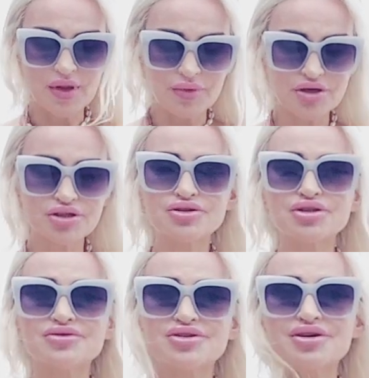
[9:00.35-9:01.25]
because you're
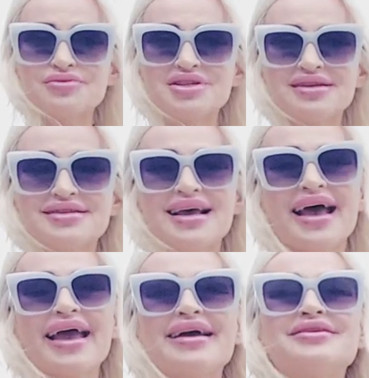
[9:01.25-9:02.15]
so scrumptious
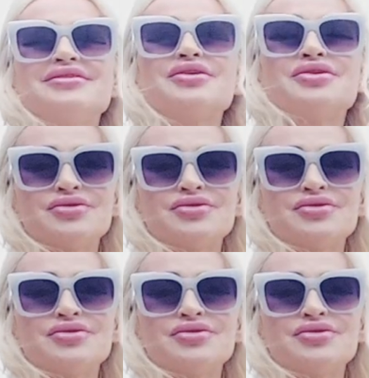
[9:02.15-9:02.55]
and you